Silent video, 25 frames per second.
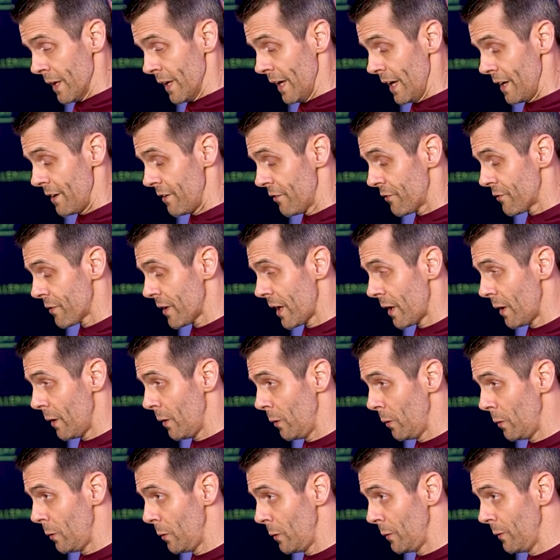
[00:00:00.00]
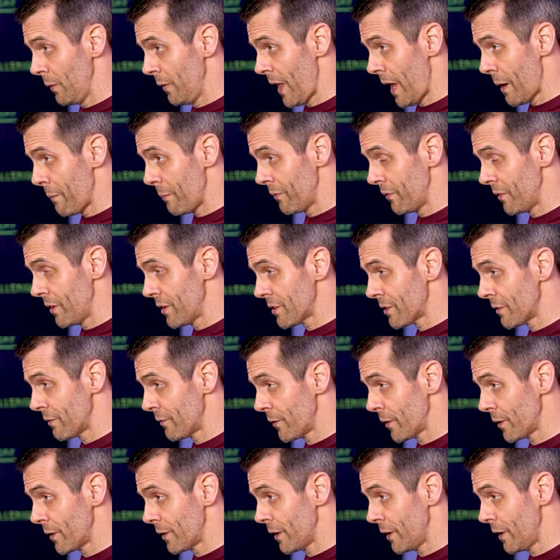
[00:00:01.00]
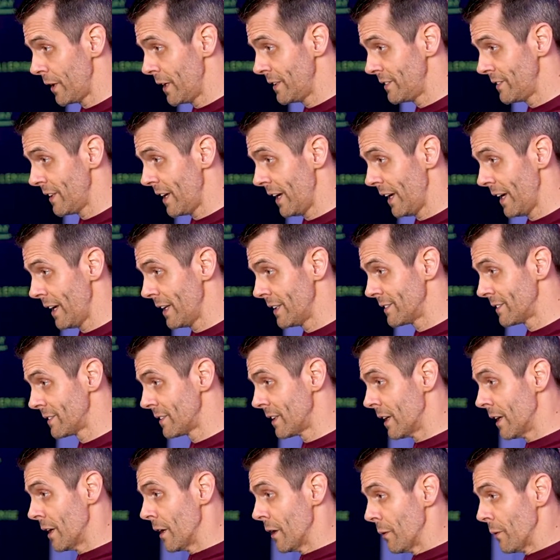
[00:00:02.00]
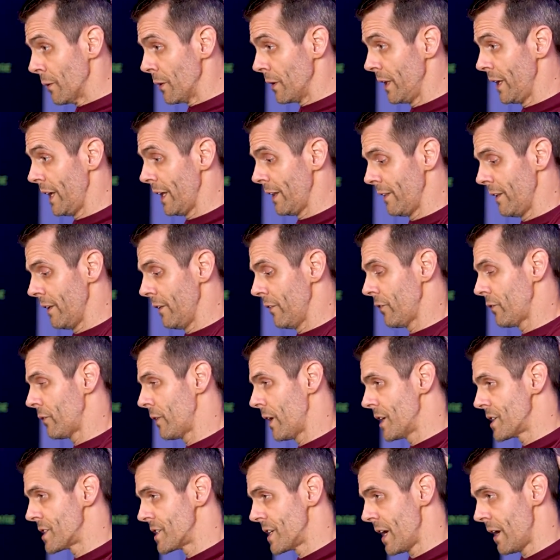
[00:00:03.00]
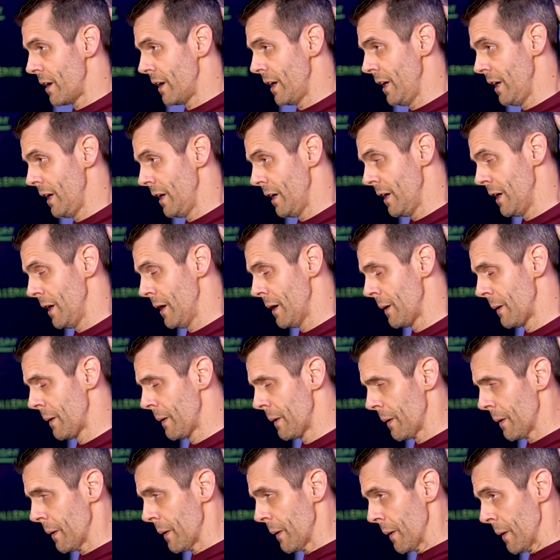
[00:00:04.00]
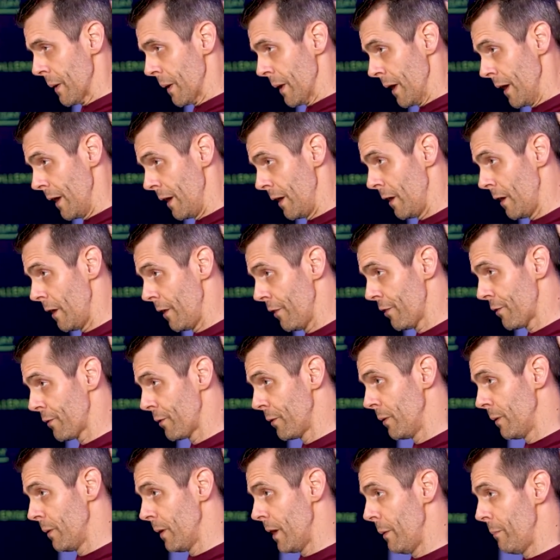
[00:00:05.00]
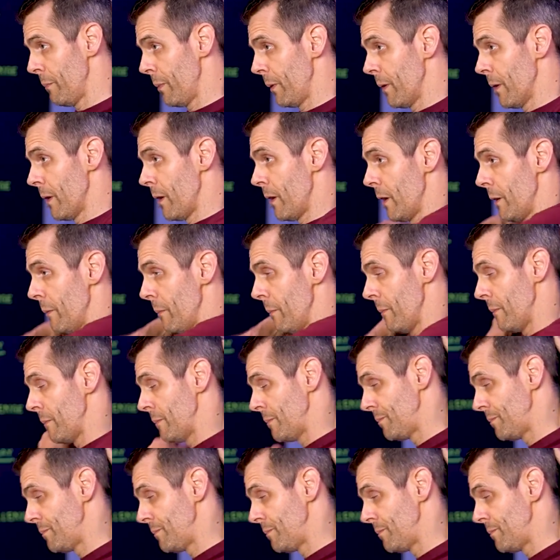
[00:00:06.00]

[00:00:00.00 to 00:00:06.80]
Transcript: And just try to hold that position for 30 seconds. Really get this stretched out here and all through up your arm.